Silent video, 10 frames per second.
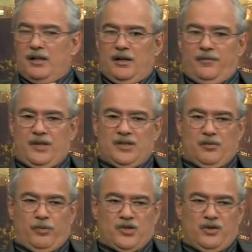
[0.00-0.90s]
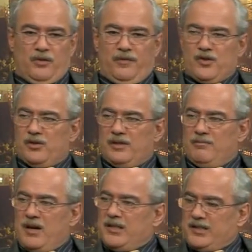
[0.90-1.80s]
If there's a prison official that made